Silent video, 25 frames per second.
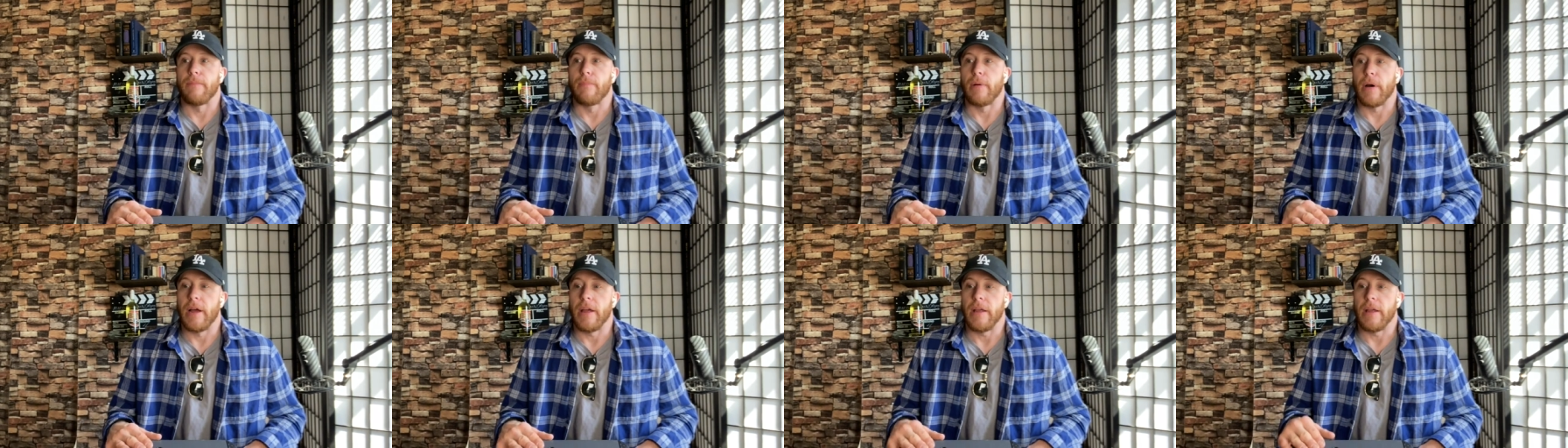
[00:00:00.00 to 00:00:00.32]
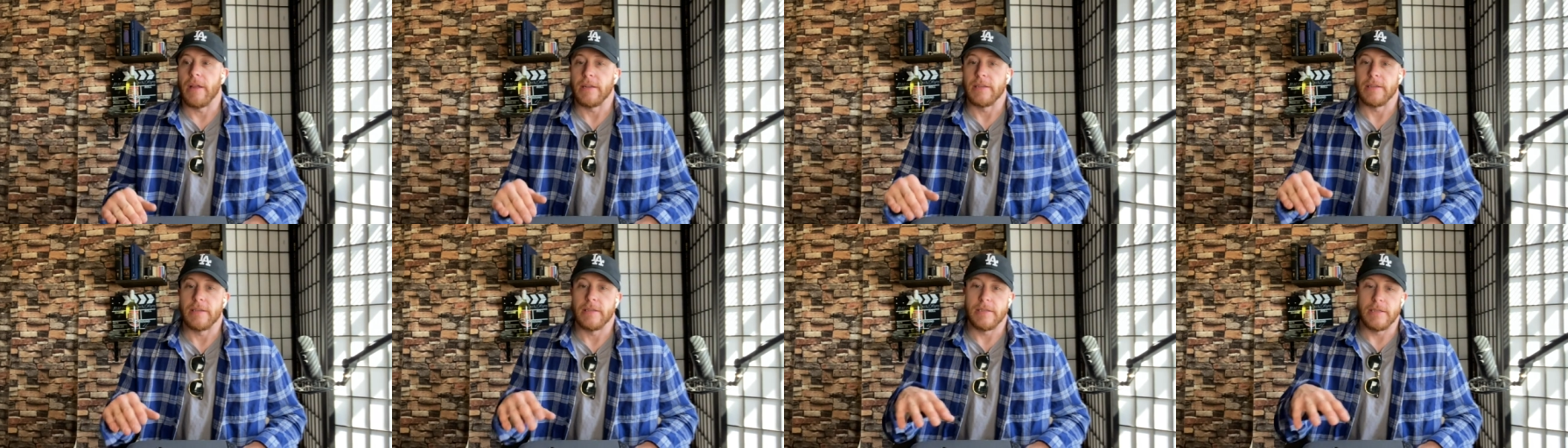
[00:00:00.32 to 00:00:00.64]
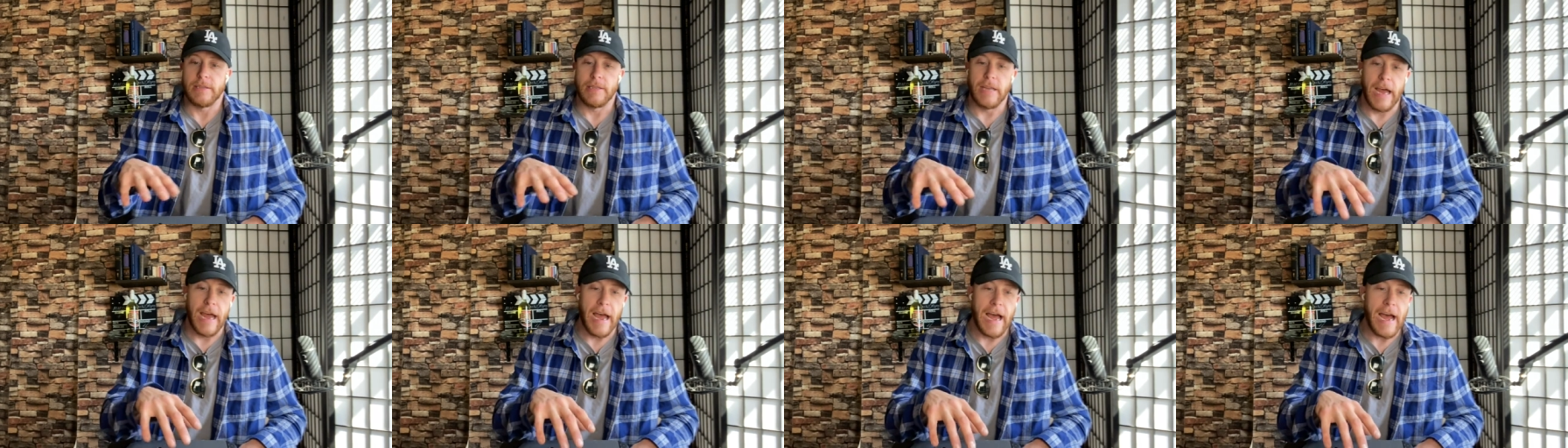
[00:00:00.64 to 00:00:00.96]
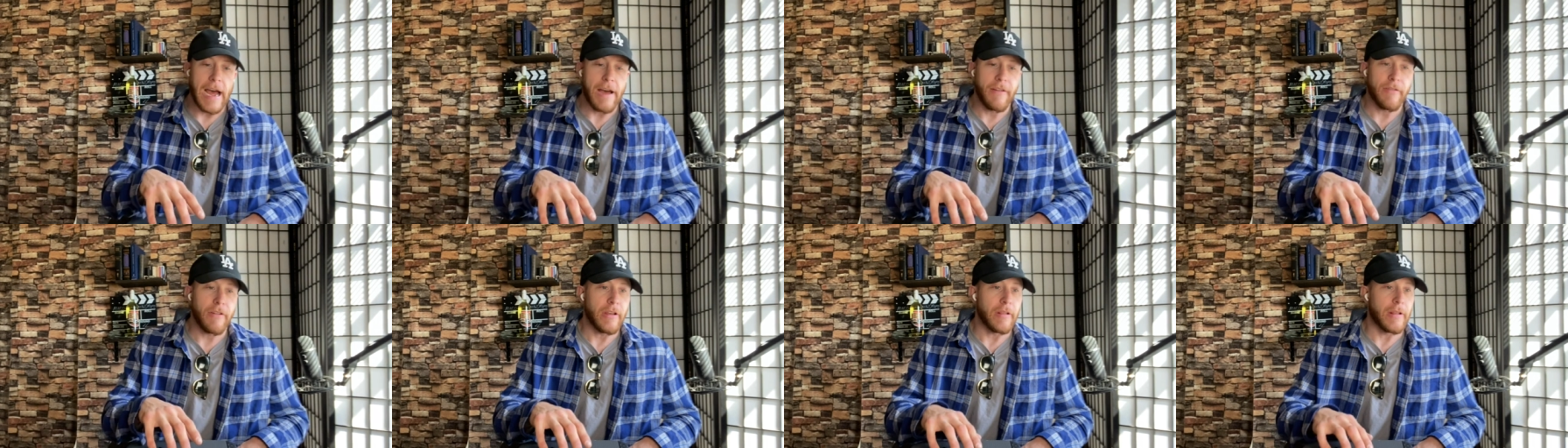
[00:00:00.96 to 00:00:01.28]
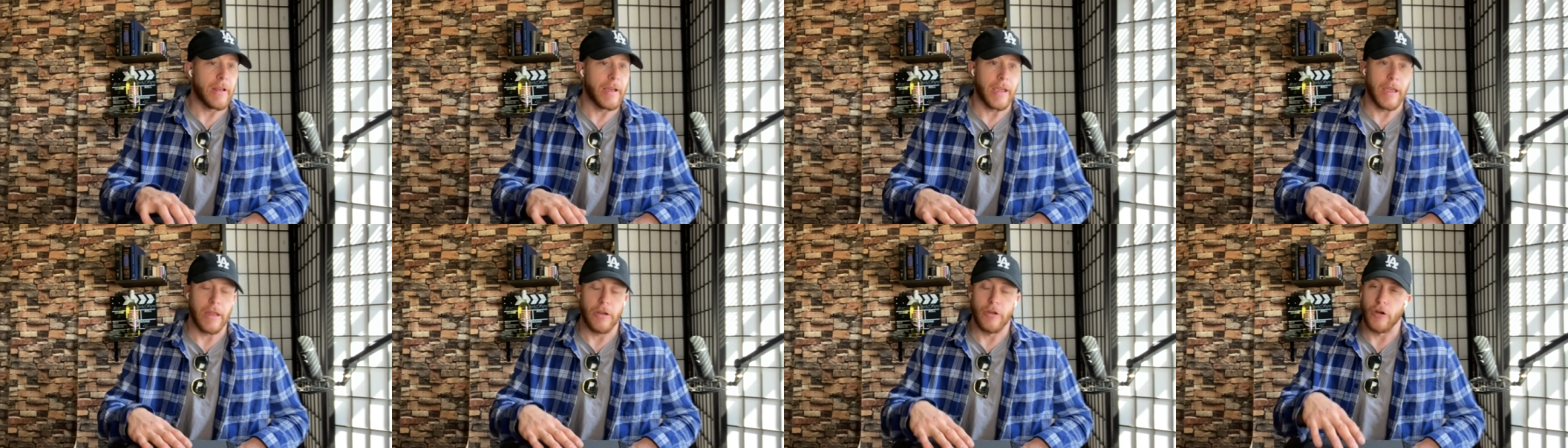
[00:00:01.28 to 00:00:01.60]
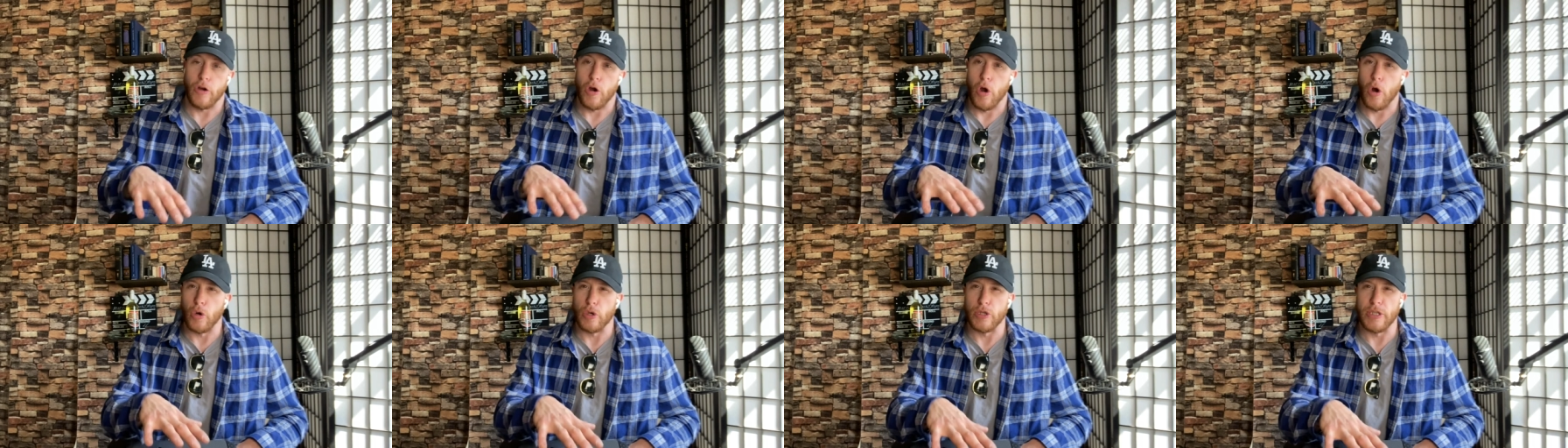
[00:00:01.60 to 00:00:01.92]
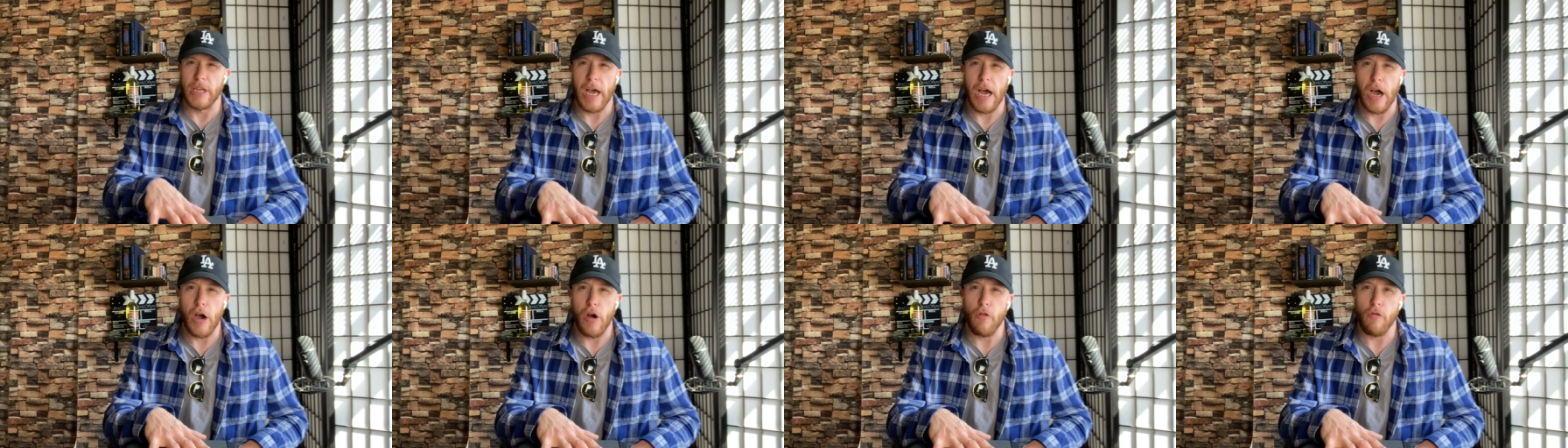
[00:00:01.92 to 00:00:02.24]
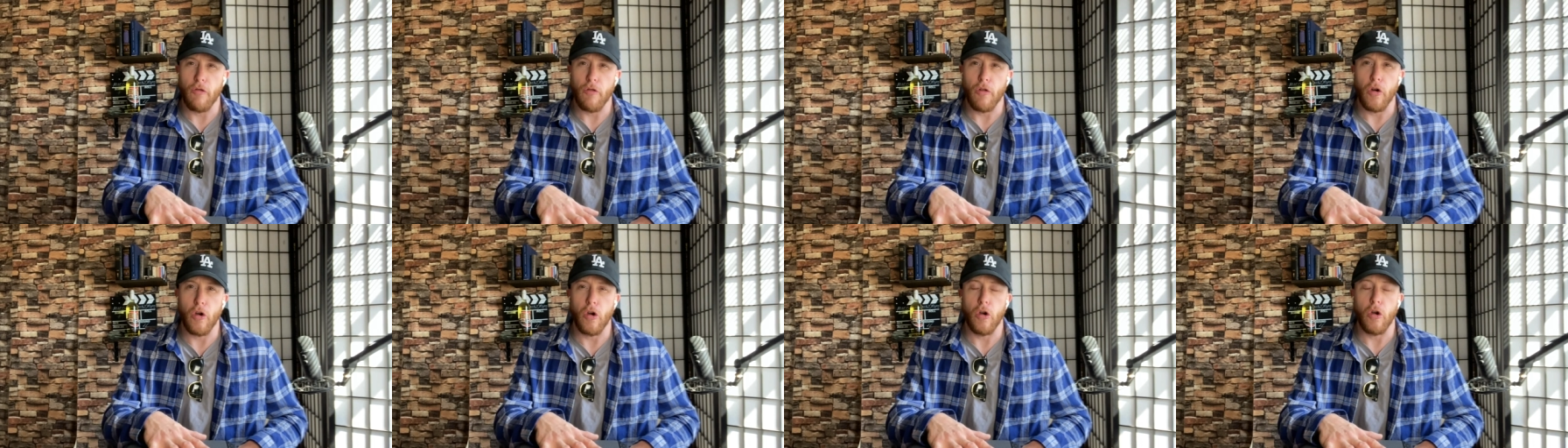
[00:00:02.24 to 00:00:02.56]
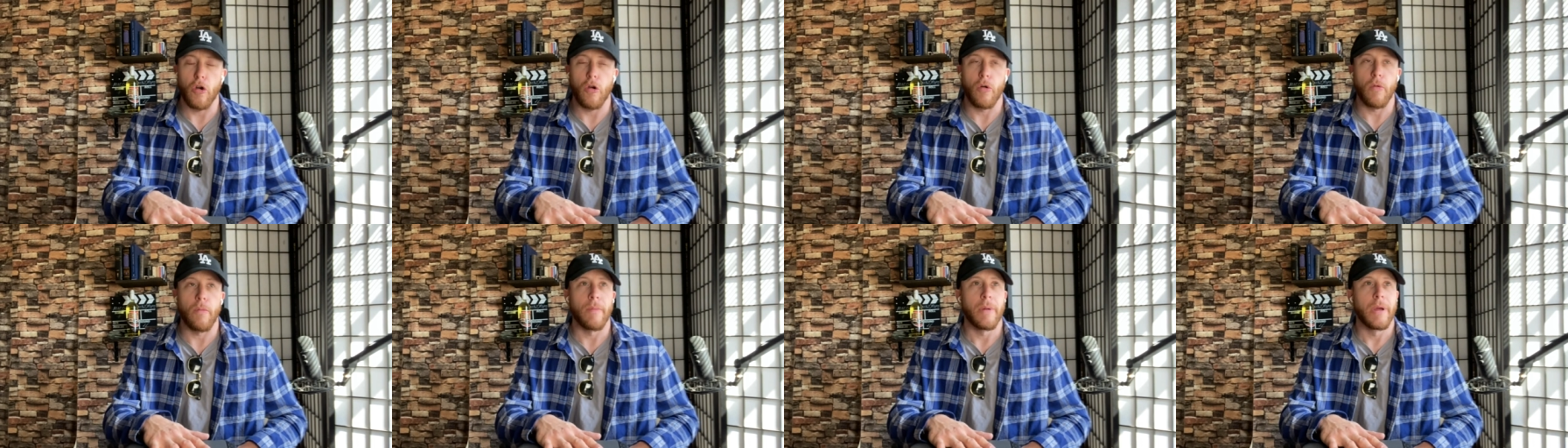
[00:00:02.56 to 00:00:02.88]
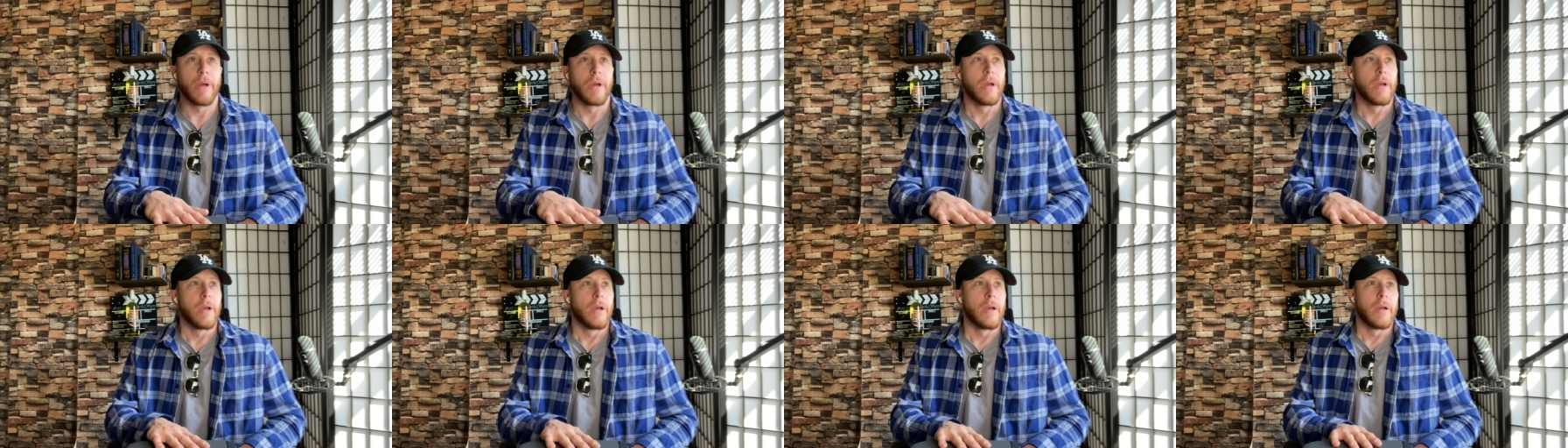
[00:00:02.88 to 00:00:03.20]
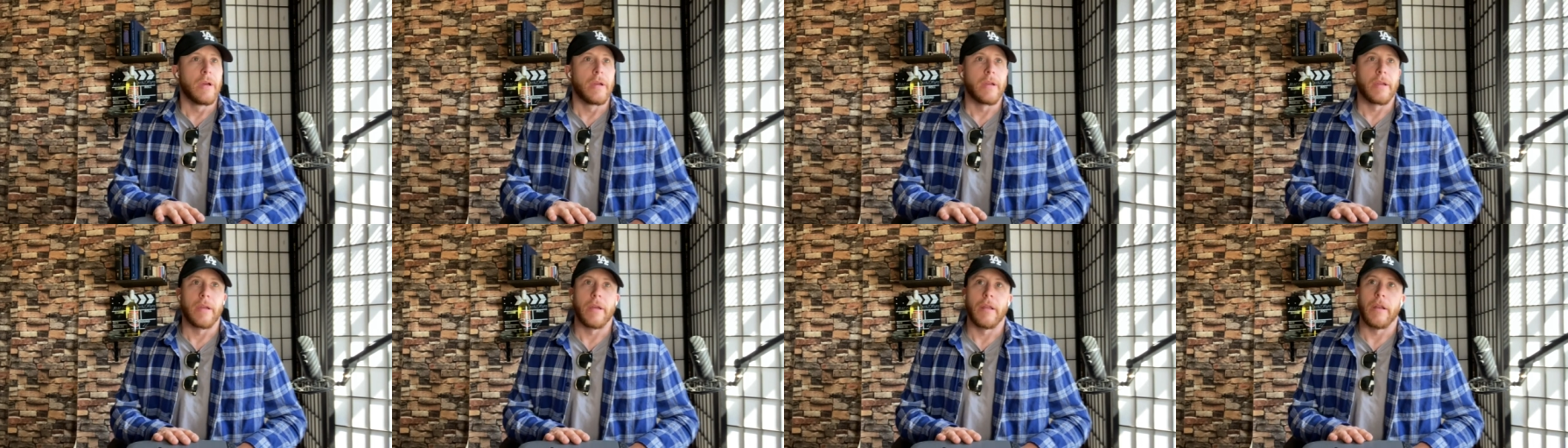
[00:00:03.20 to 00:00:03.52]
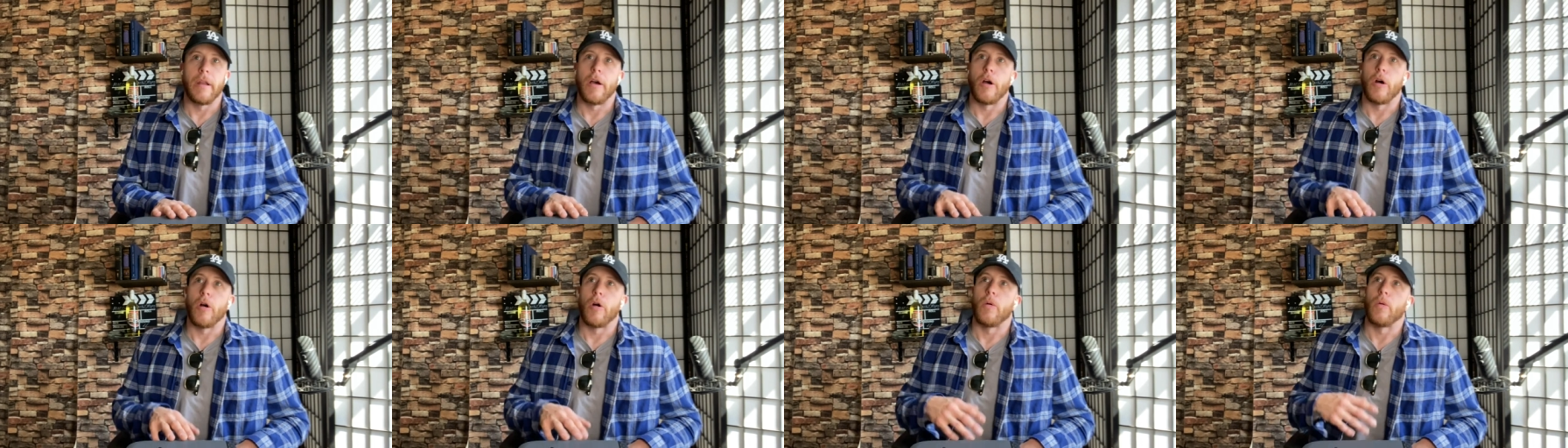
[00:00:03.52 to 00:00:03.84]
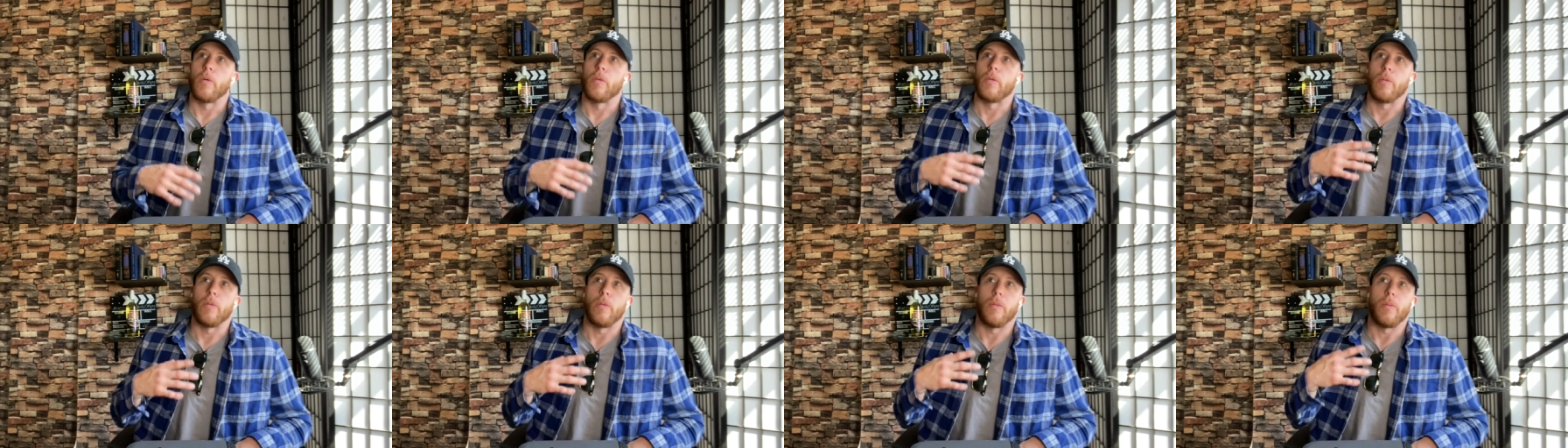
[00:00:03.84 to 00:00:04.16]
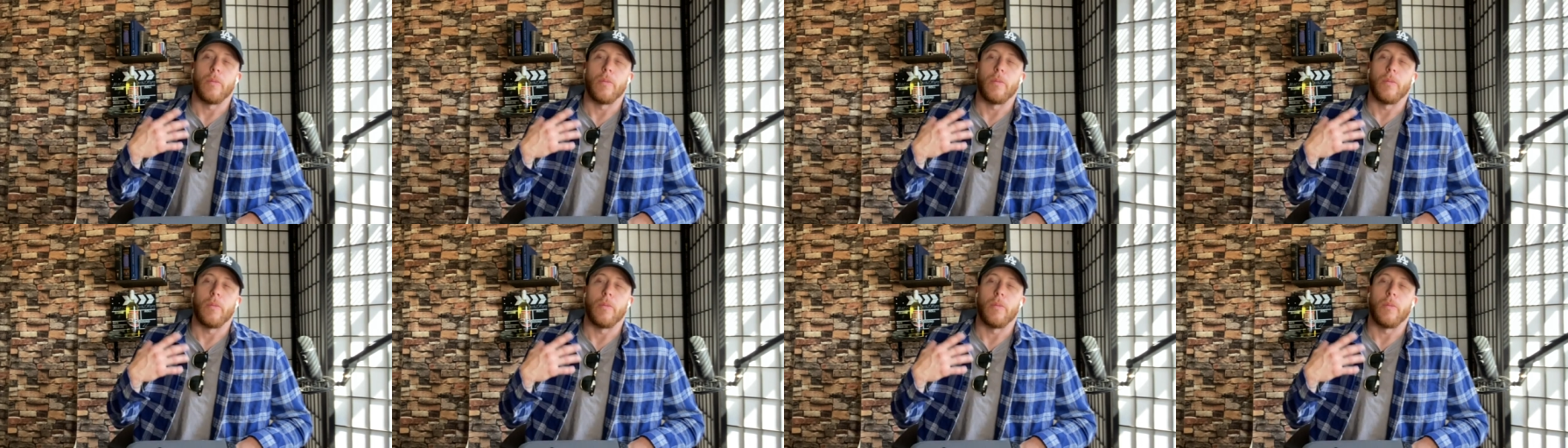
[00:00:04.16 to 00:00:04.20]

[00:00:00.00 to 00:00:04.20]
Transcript: But to have it like in your hotel room, you know,